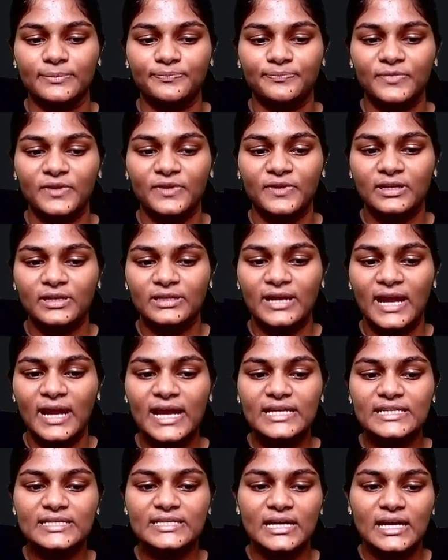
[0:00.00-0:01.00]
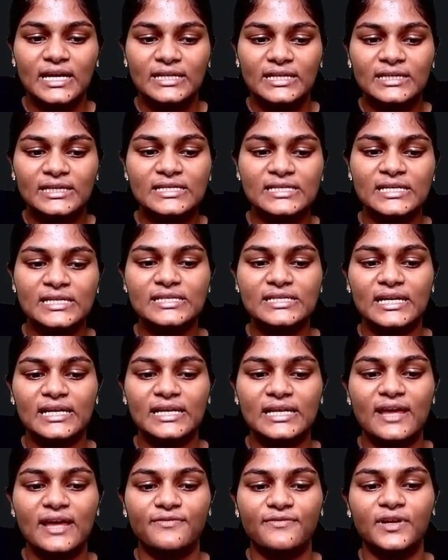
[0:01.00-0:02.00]
right? This is
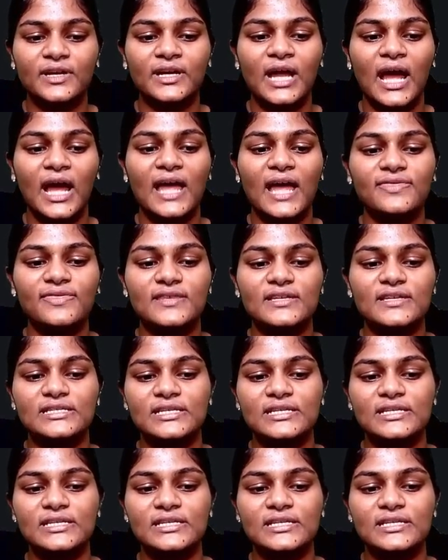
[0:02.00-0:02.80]
11 and this is